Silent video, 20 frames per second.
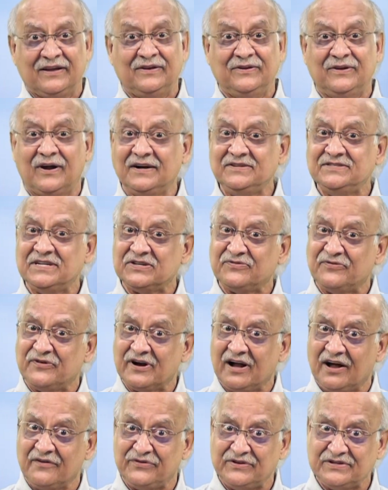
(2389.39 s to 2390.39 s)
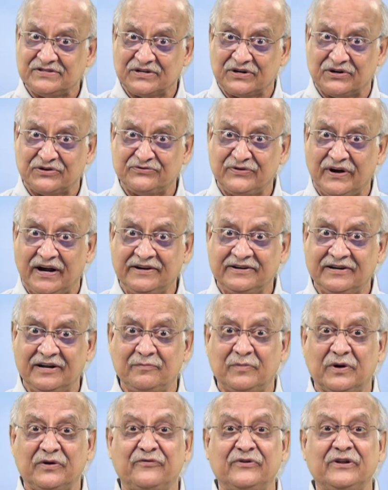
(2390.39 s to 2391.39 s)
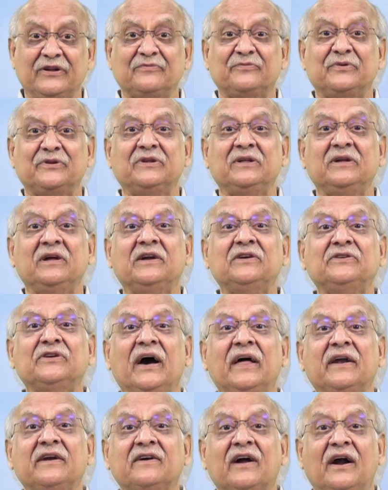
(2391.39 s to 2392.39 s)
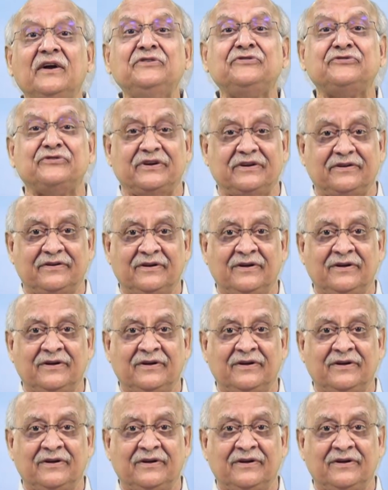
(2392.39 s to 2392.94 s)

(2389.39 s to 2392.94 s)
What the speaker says: not just for Hafiz contractor, but for the entire country.